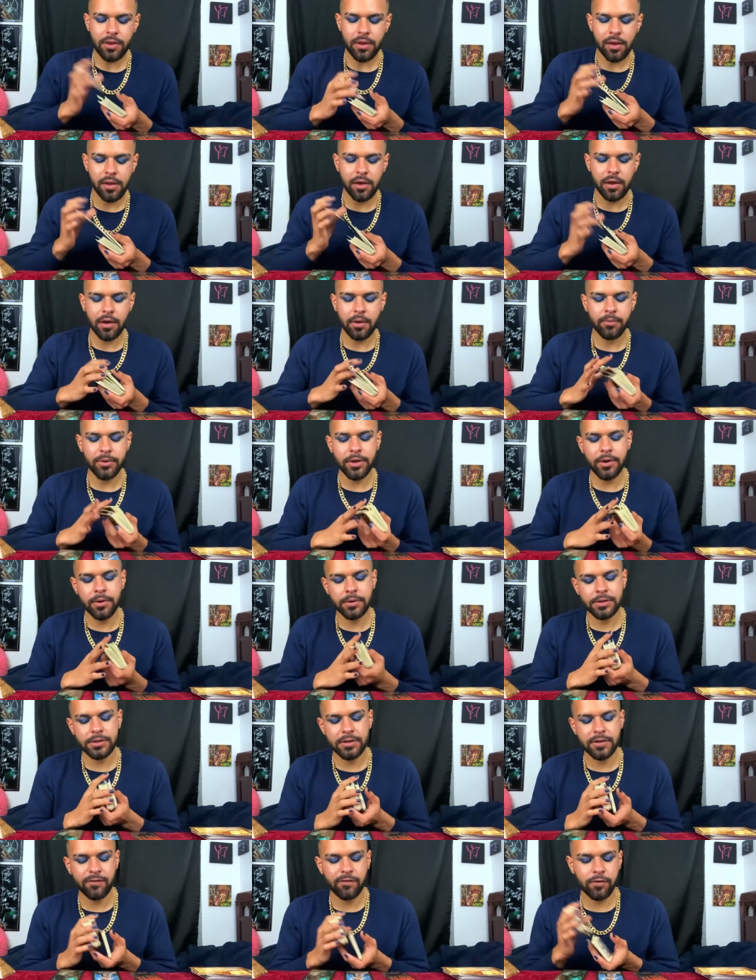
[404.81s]
We go
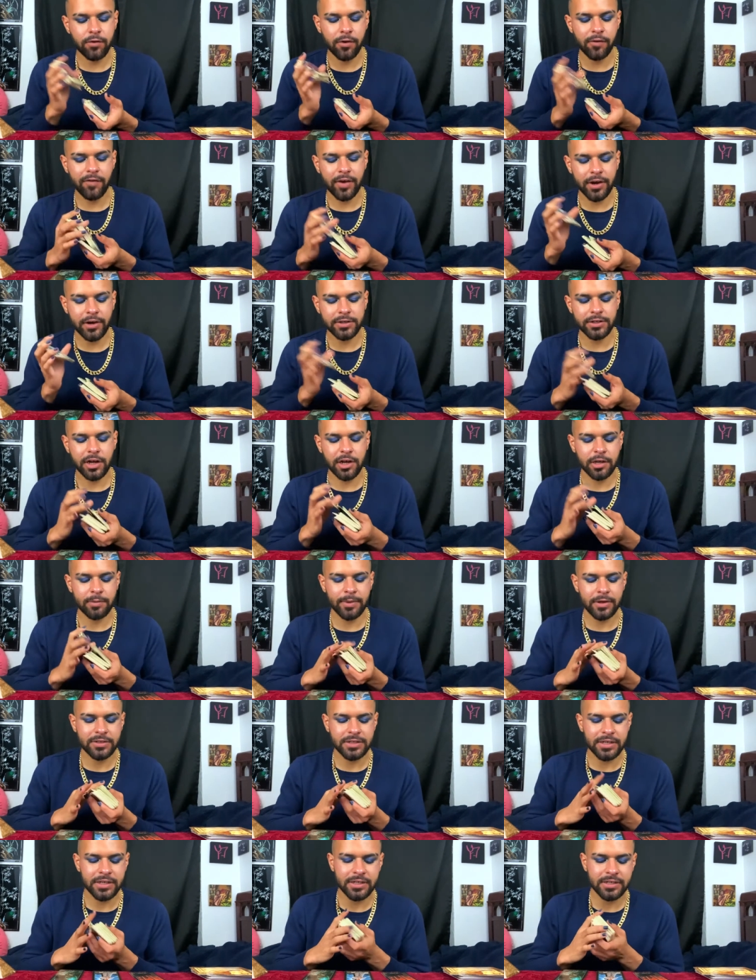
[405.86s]
into the Four of Air, talking
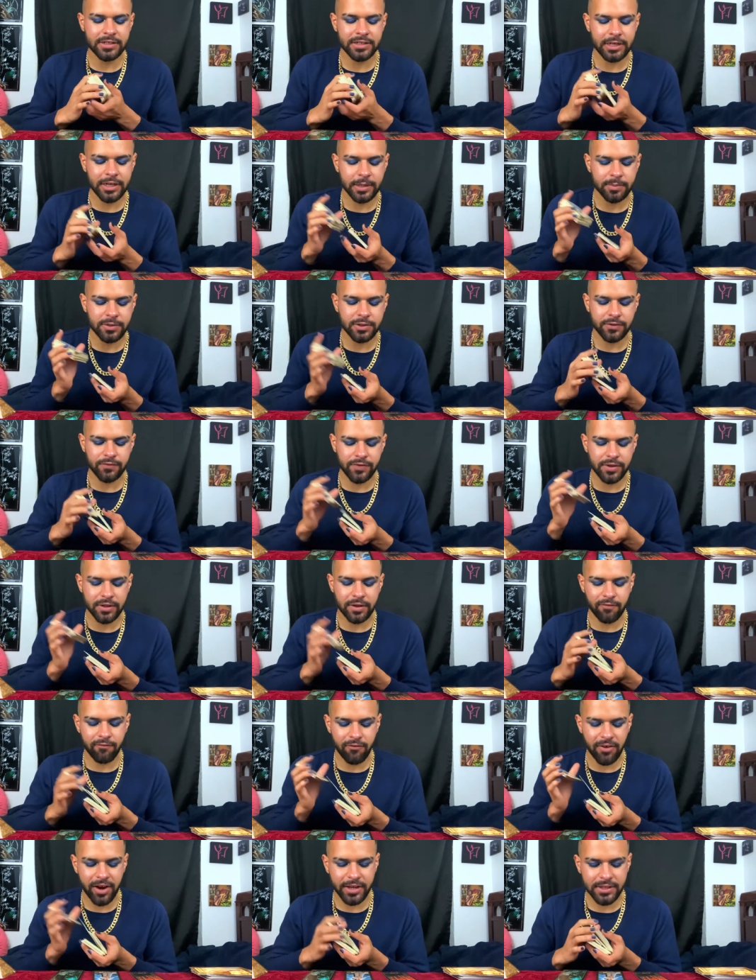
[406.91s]
about taking time to
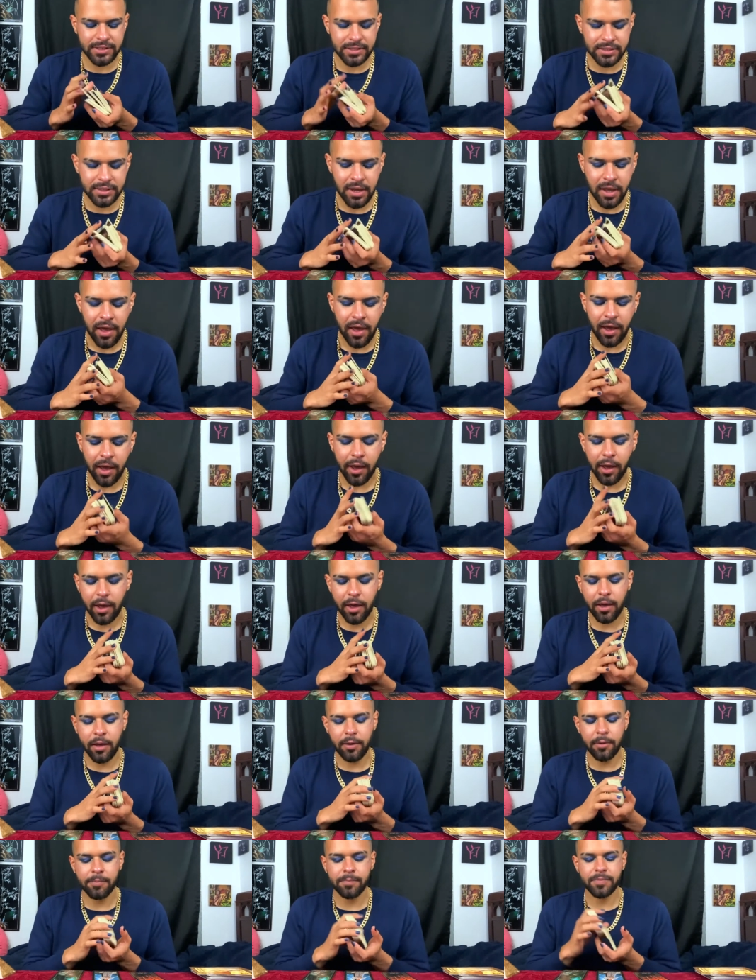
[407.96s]
rest,
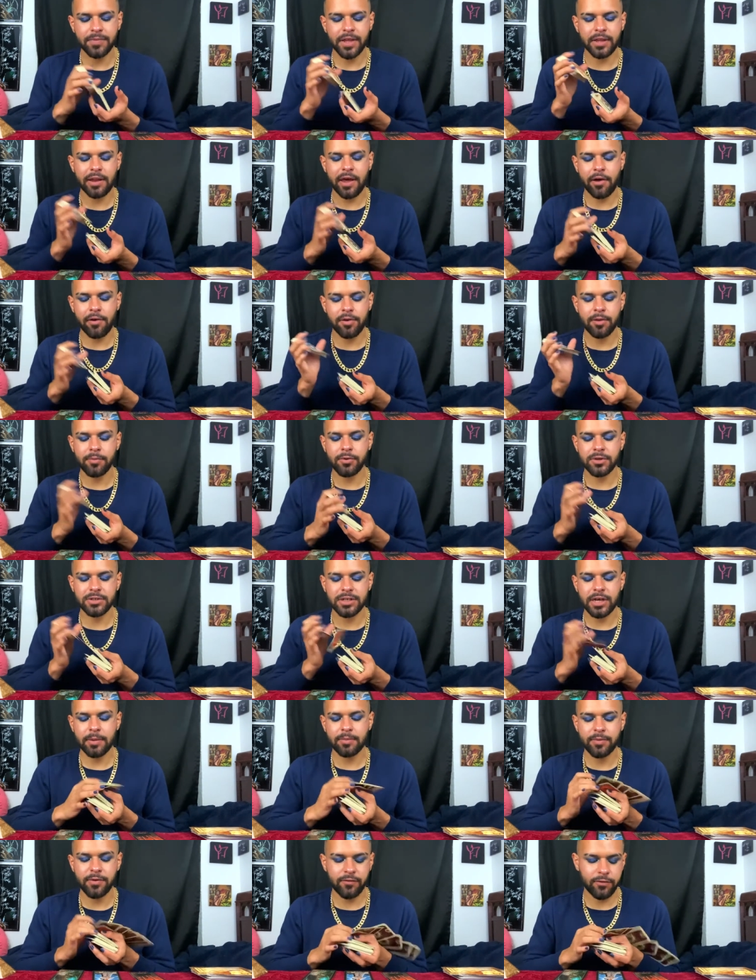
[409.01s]
allowing more
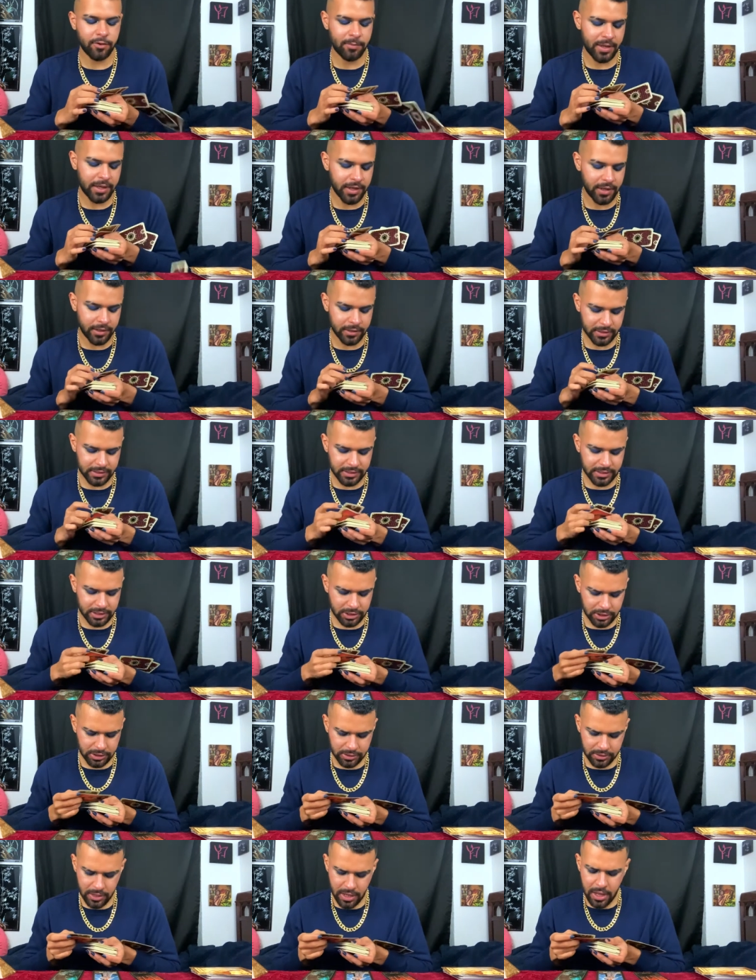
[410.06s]
time before making a
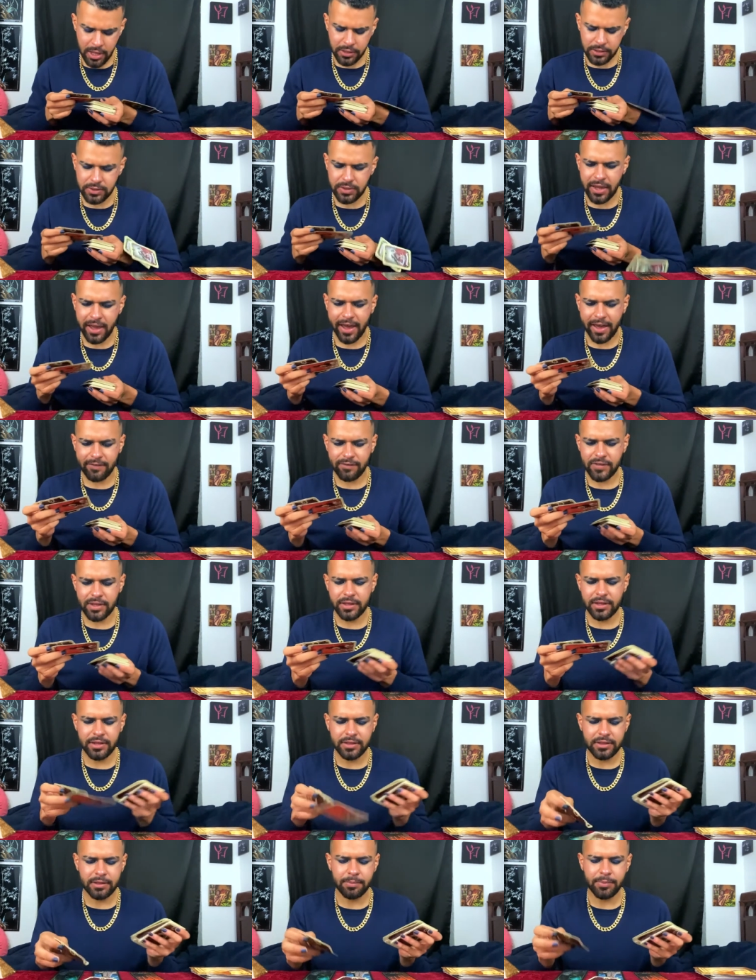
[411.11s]
decision. So yeah, I feel
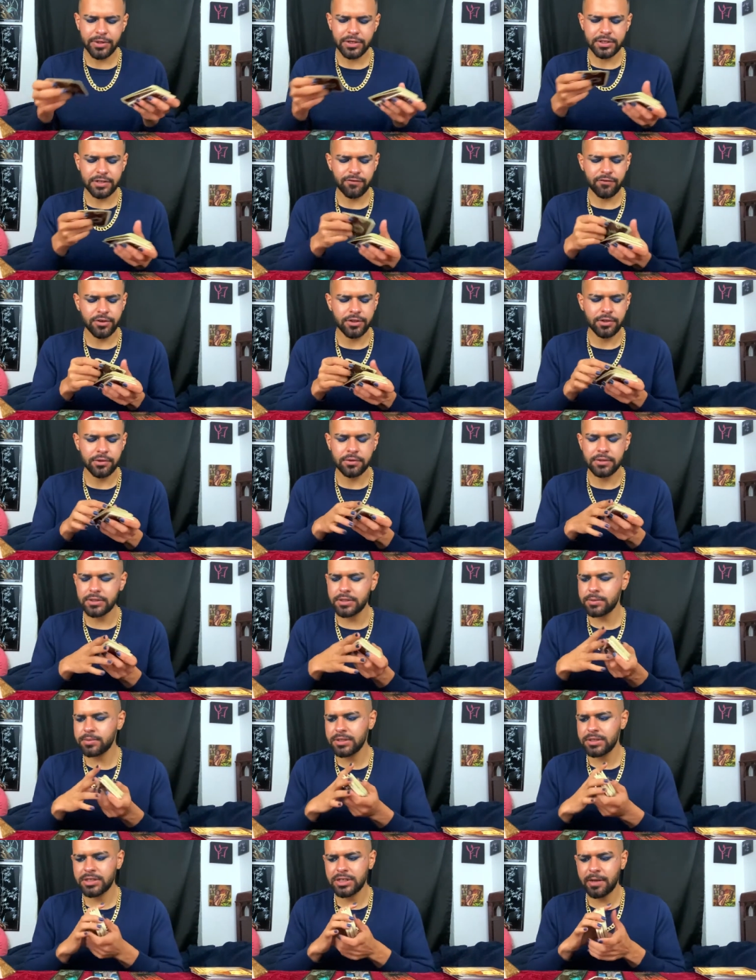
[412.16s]
like the push for you this
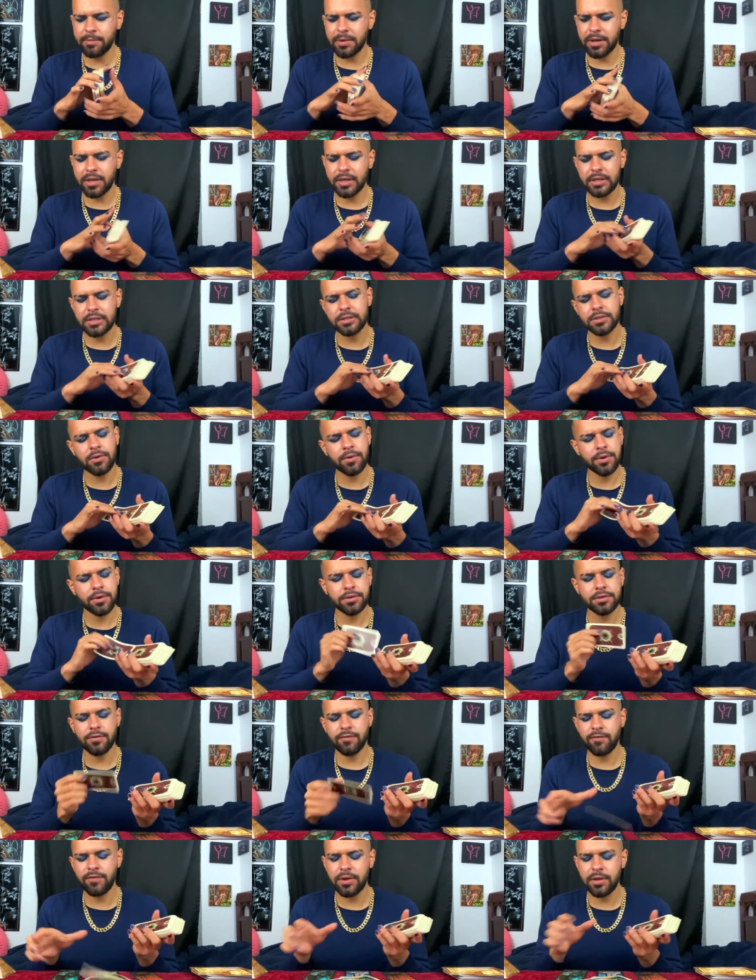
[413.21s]
week, Gemini, is going
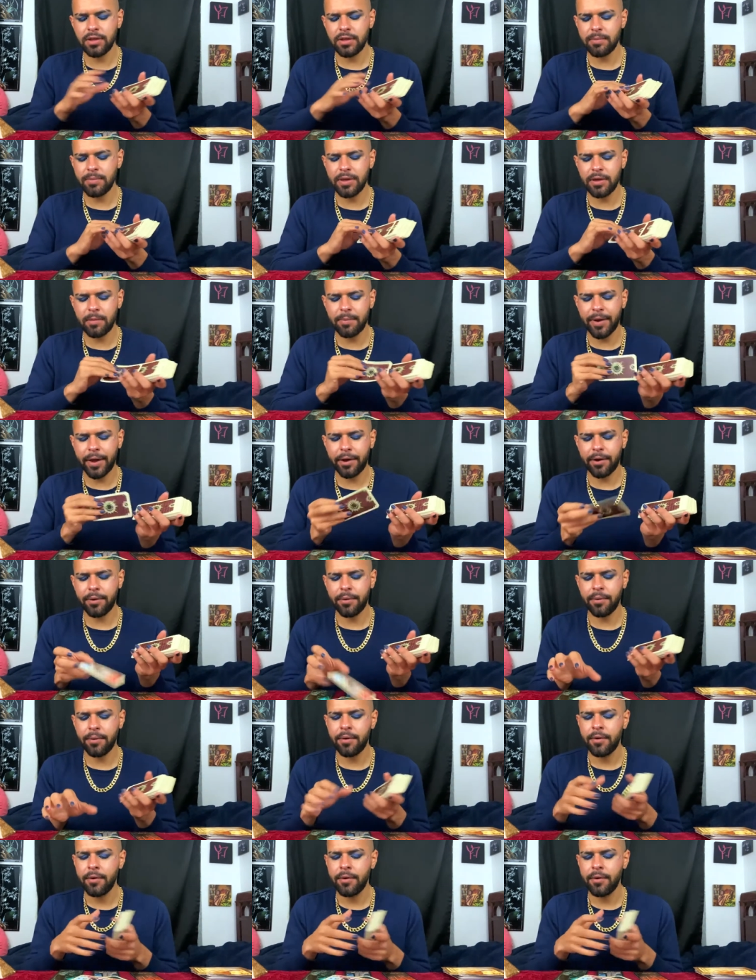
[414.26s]
to really be about